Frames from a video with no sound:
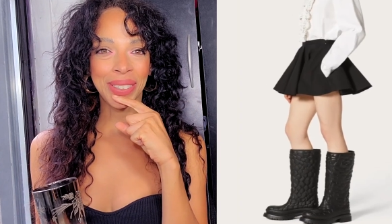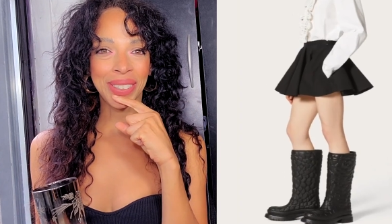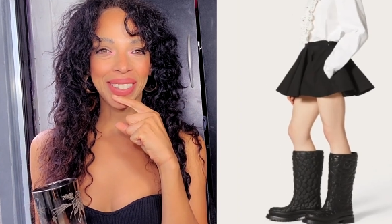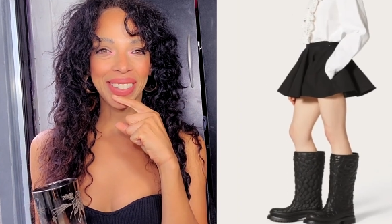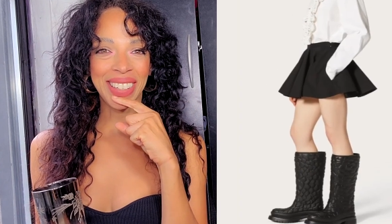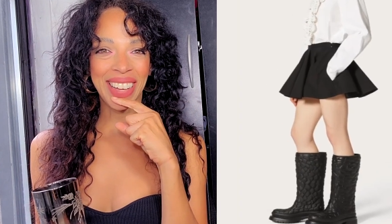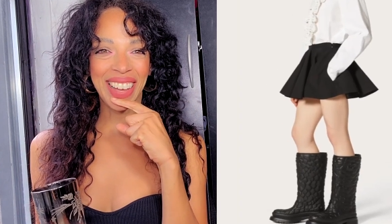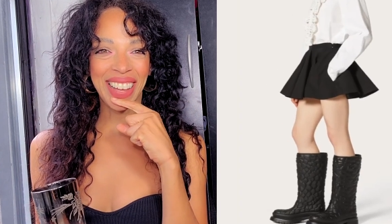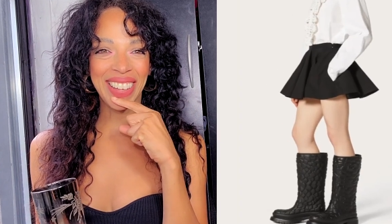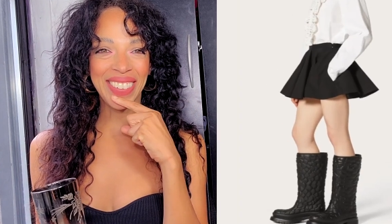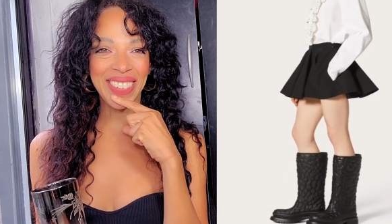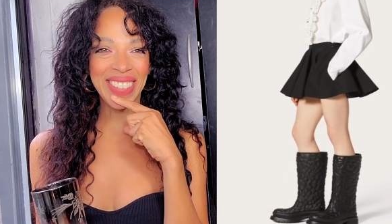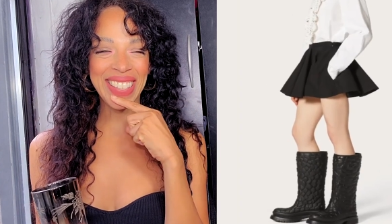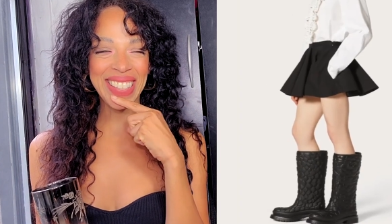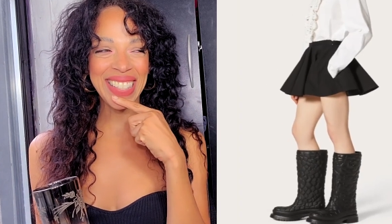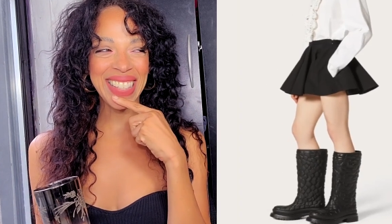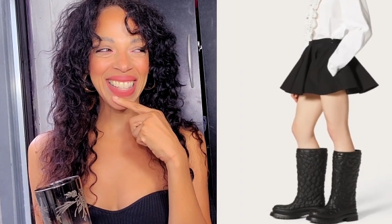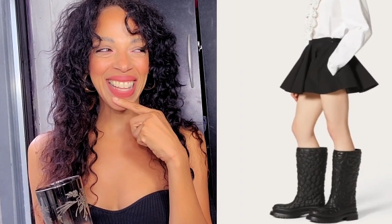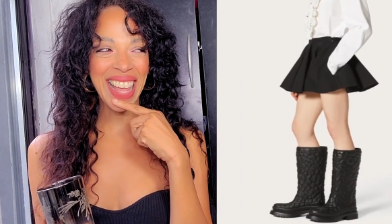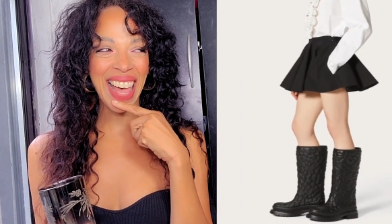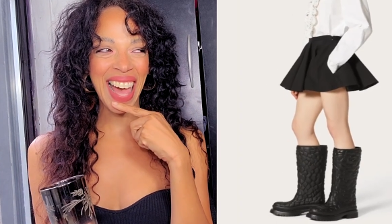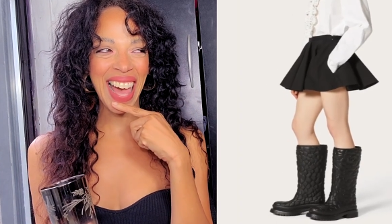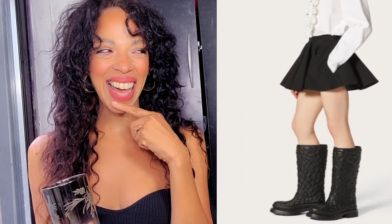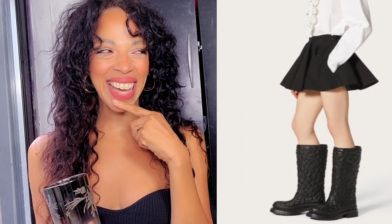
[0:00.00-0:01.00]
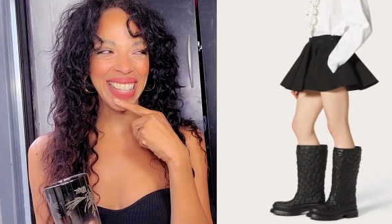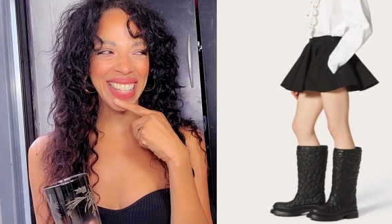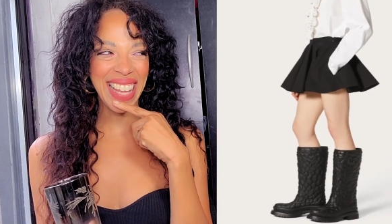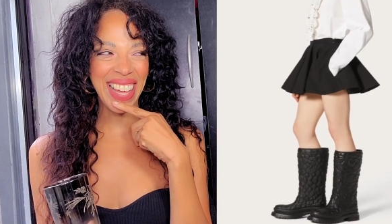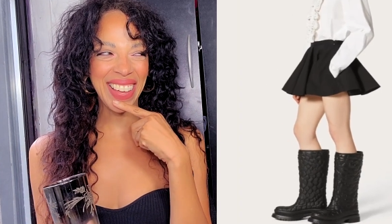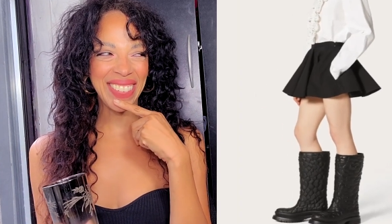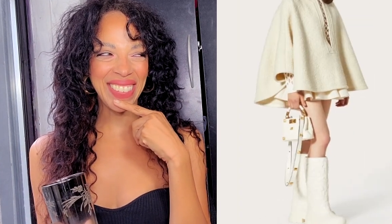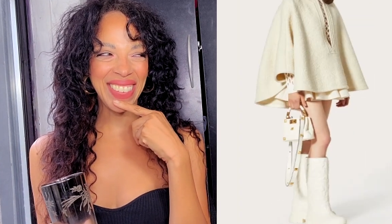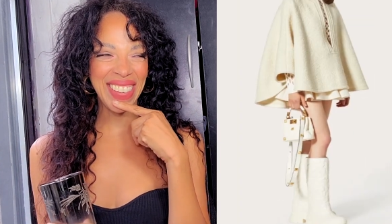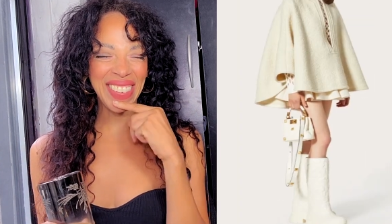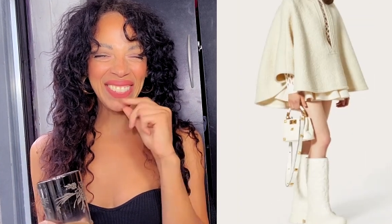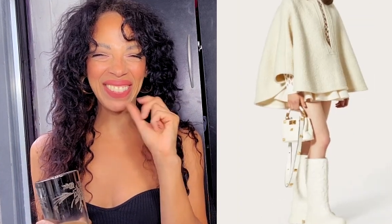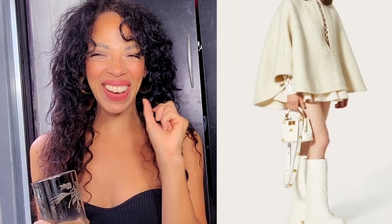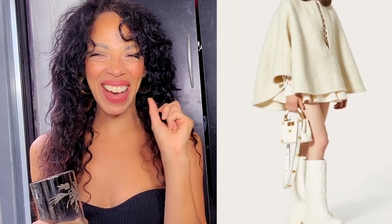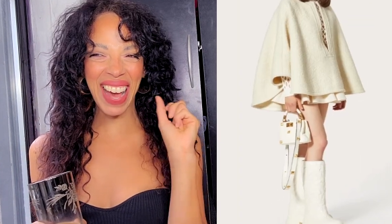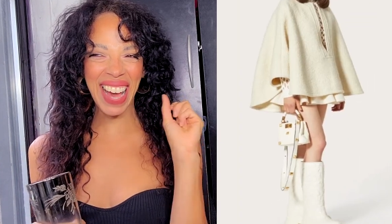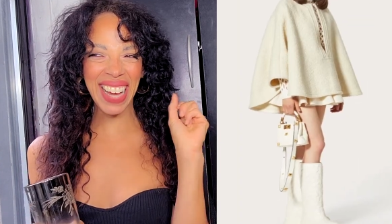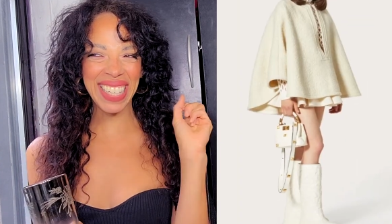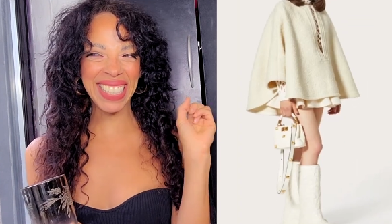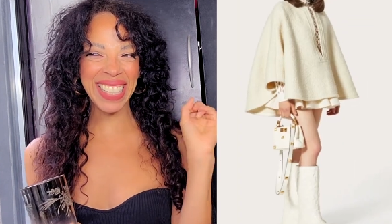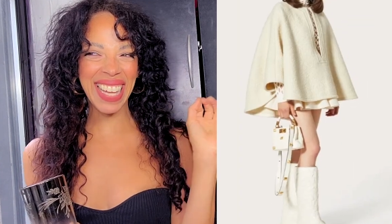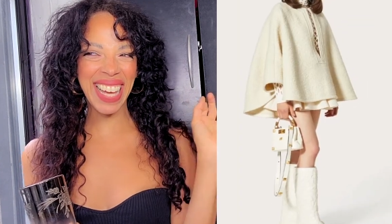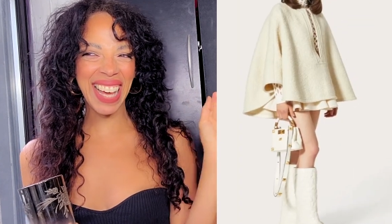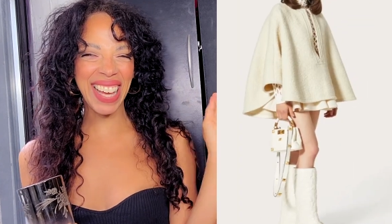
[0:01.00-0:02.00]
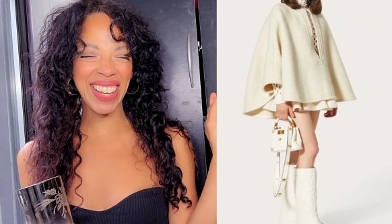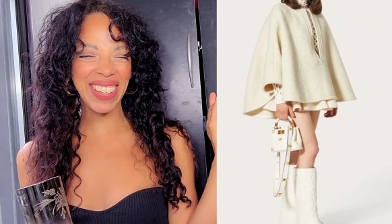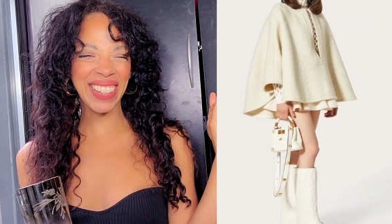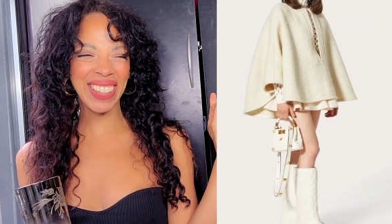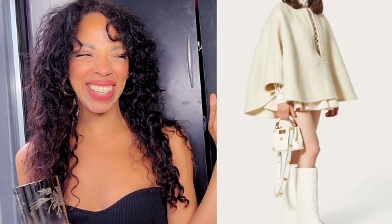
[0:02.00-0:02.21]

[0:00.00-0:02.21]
I was like, let me find out.